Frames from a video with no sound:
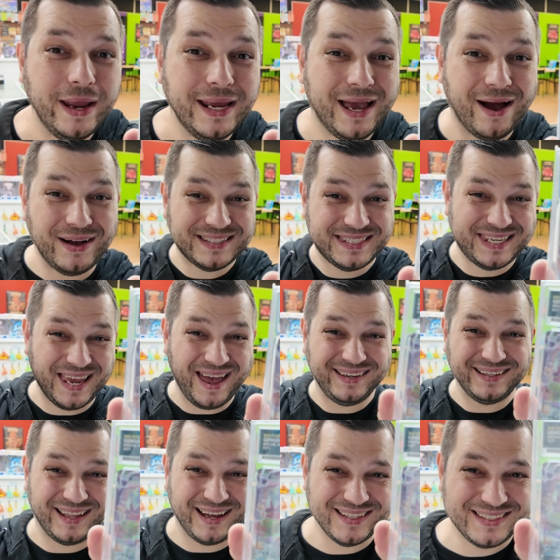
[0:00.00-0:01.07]
he got
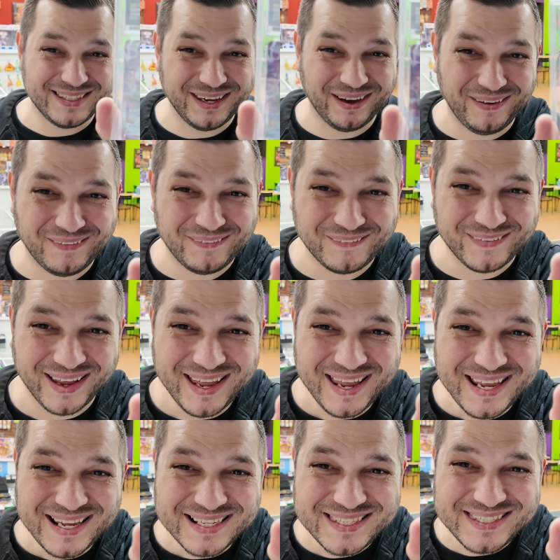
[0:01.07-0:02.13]
10, let's go.
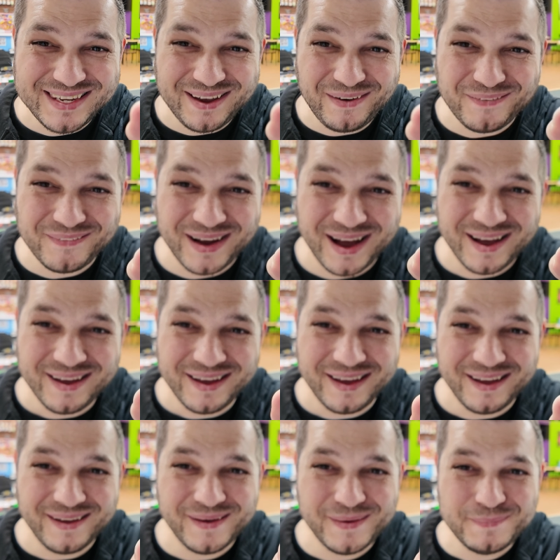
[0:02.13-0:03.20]
So,
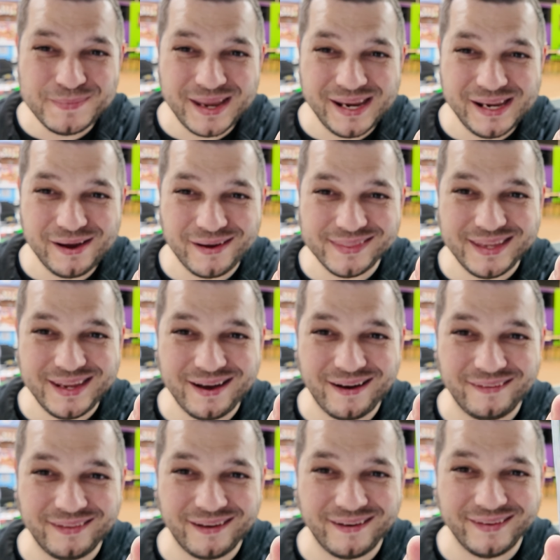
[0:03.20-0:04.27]
um, he got the
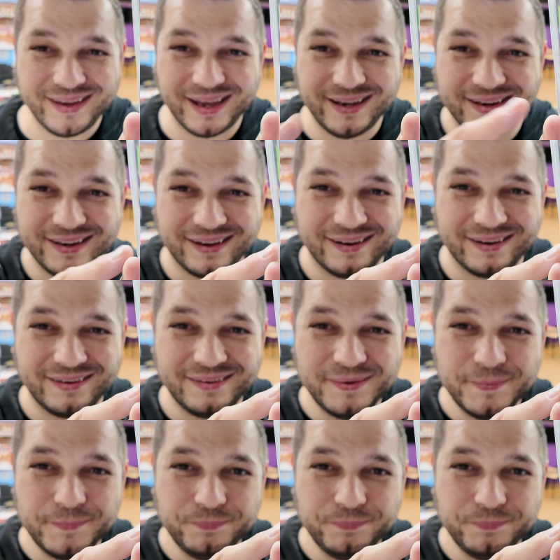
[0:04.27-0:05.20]
Alt Gengar